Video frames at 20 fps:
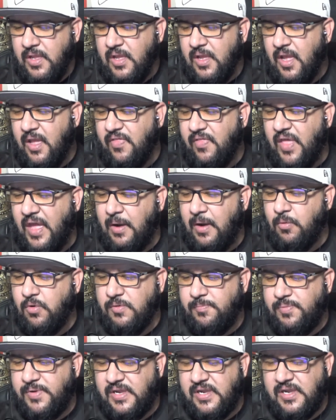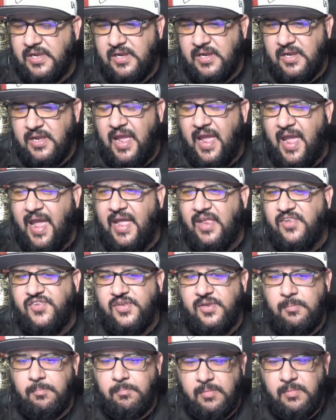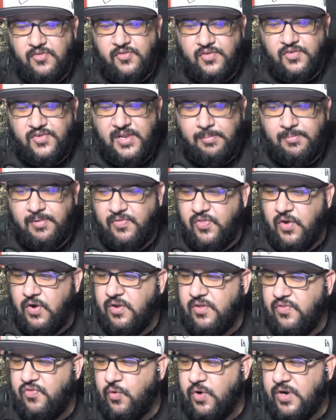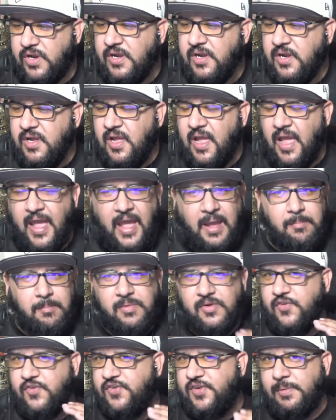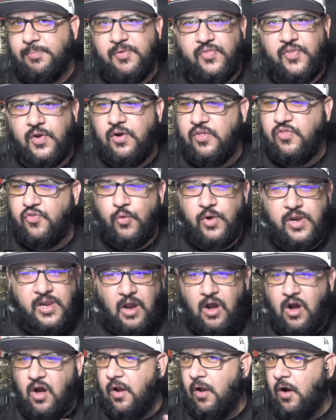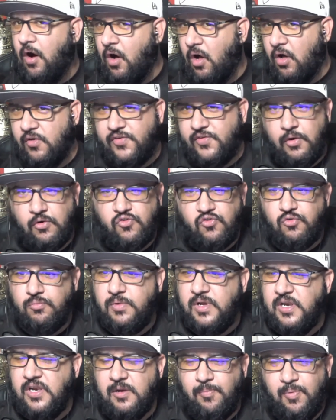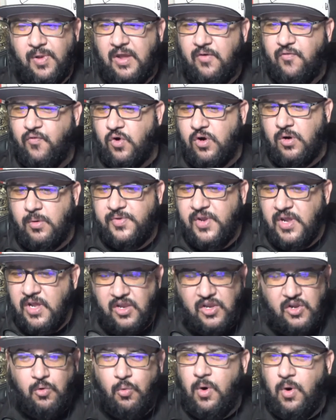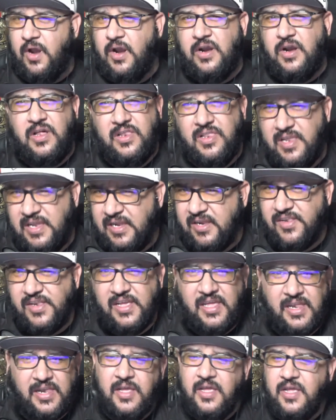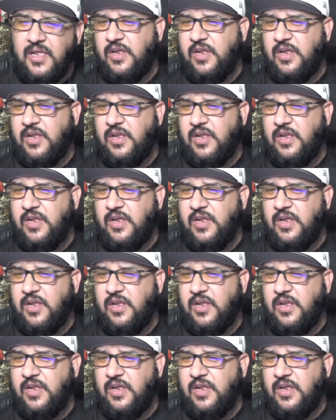That would be at Mr. Tipton 33. At Mr. Tipton 33 on all social media platforms. You want it on LinkedIn.